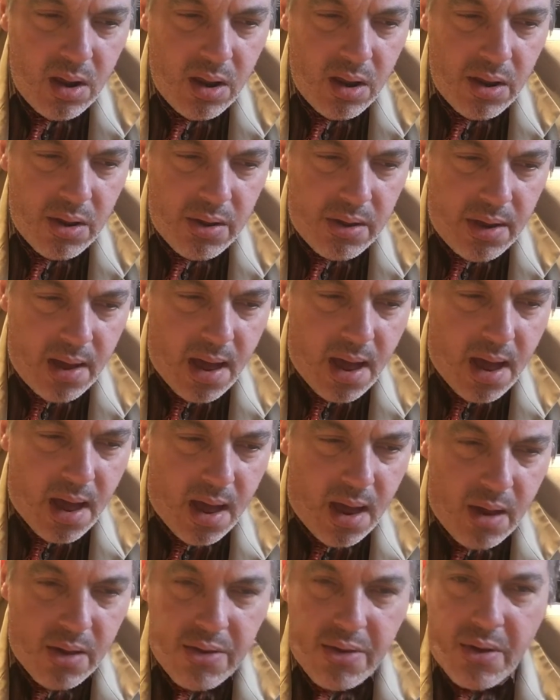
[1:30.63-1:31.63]
yeah,
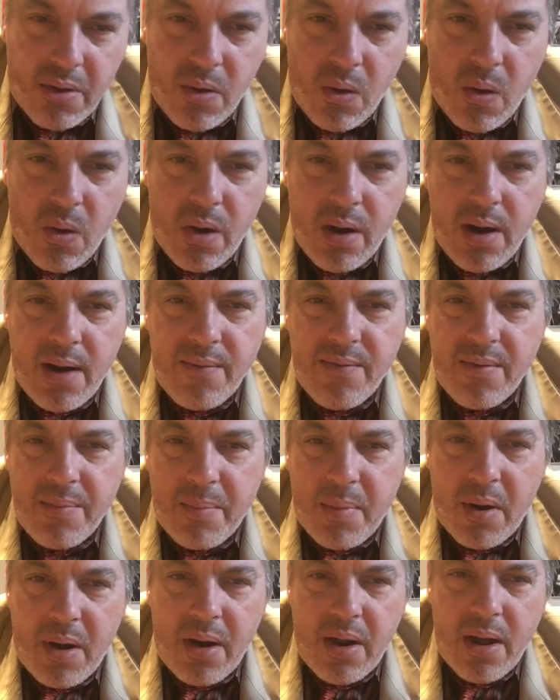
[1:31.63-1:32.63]
how's it going,
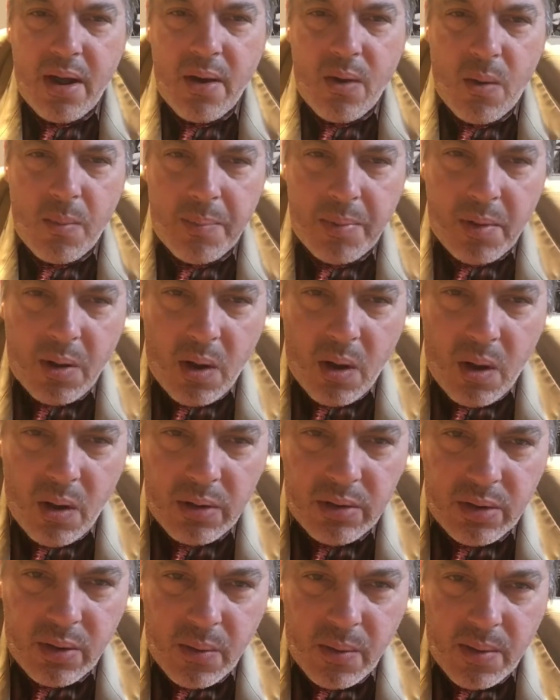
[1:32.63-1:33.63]
everybody? I hope you're all
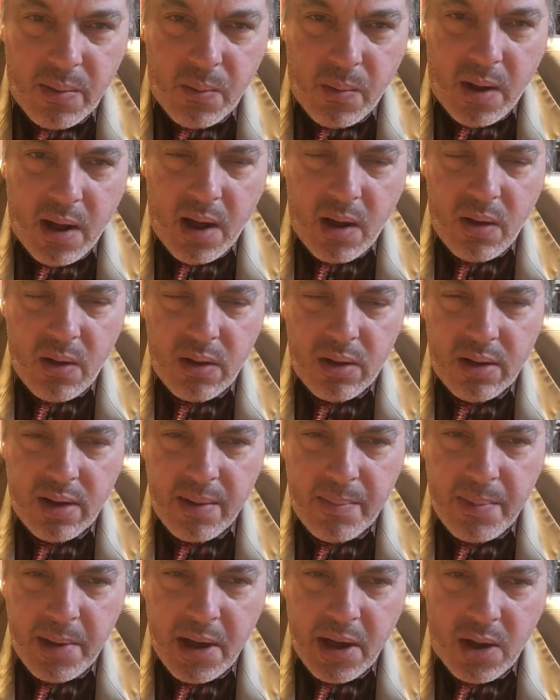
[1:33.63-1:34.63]
doing well.
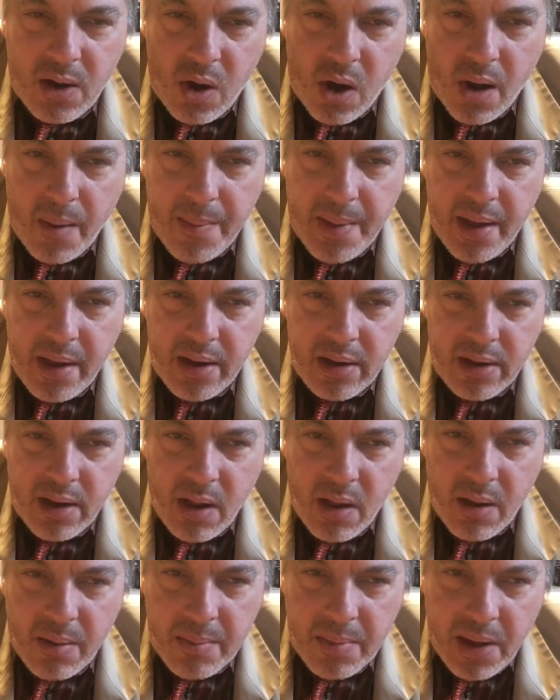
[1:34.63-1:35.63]
Leave me a comment
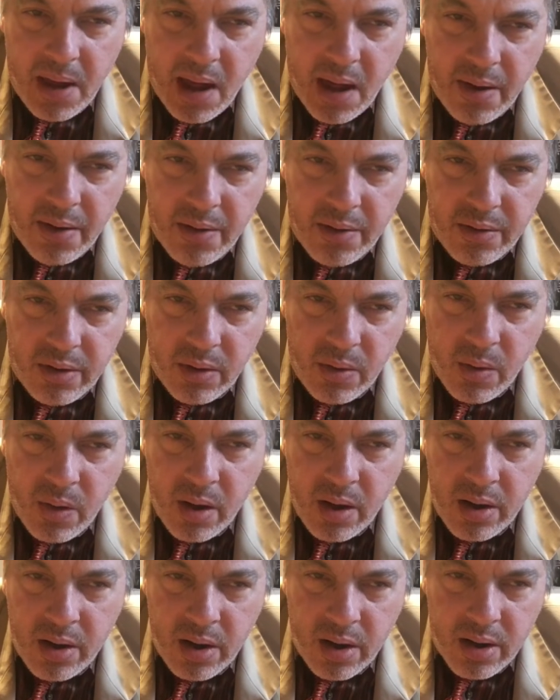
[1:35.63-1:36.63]
telling me how you're
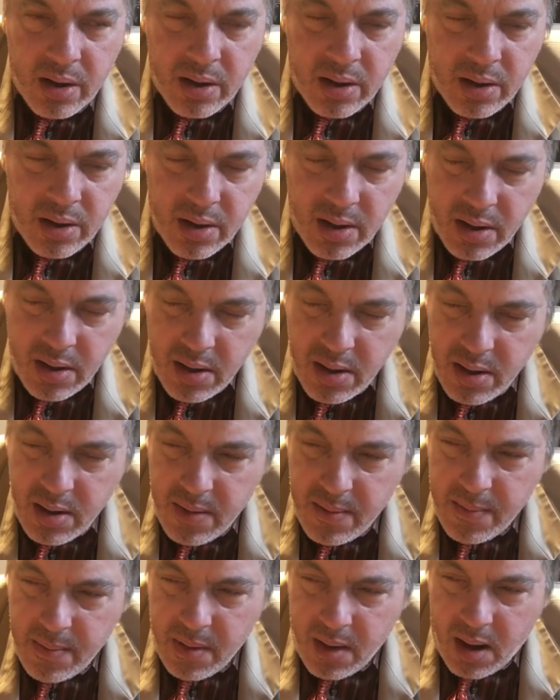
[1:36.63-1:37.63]
doing and
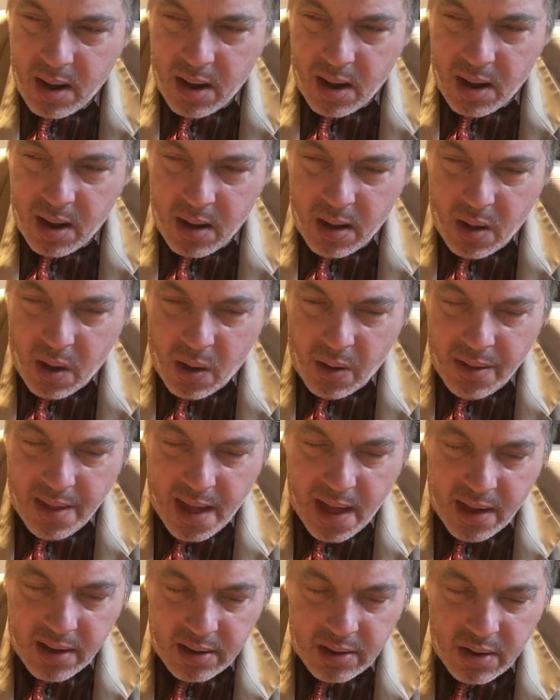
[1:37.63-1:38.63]
all
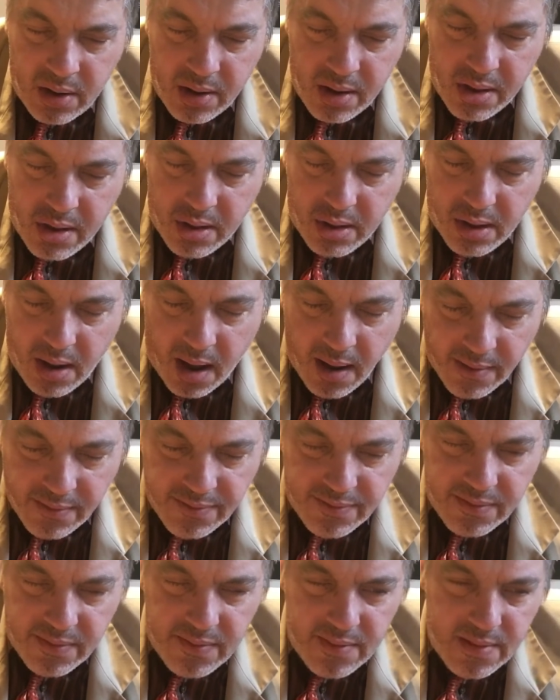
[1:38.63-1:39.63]
that good
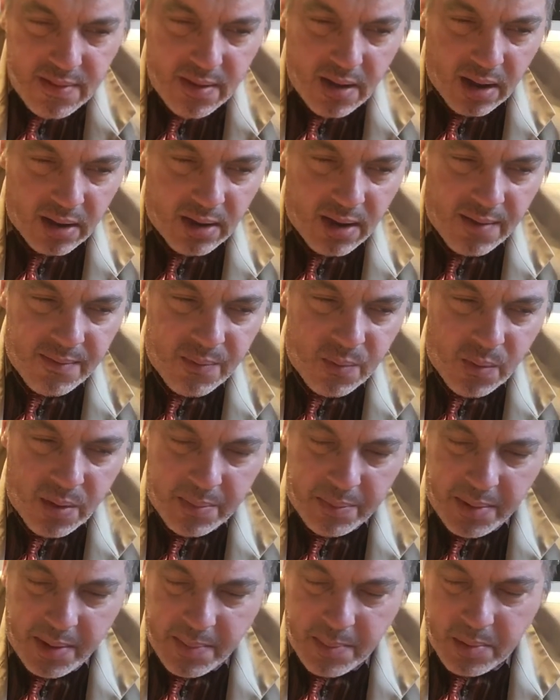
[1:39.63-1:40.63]
stuff. I love
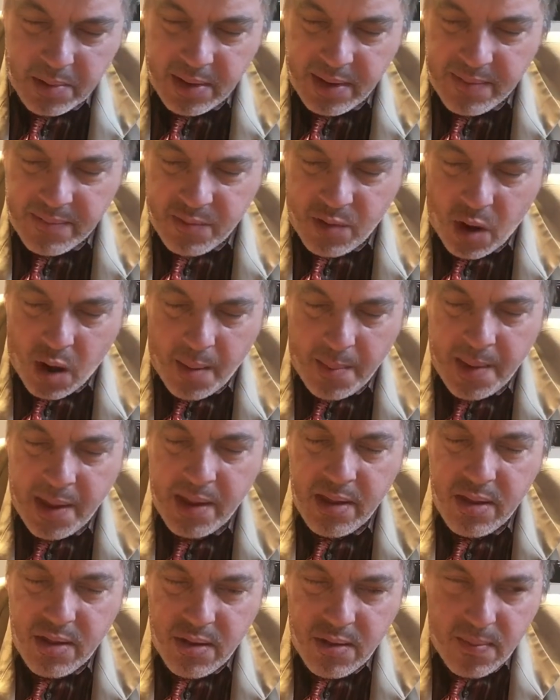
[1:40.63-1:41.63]
when people leave
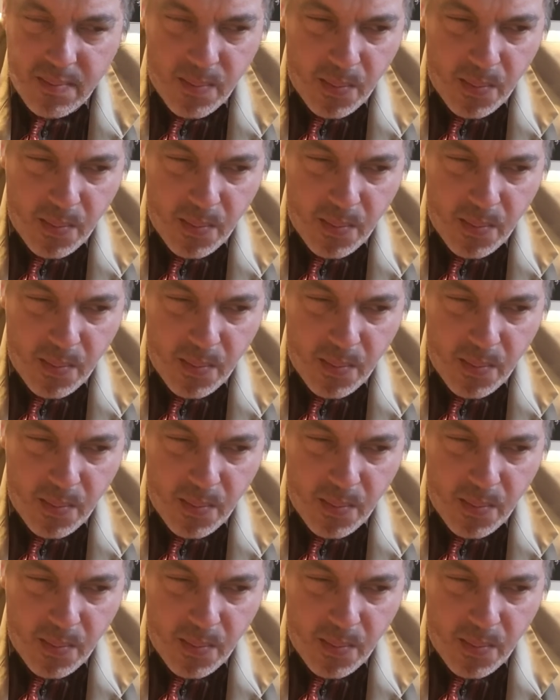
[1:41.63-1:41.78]
comments.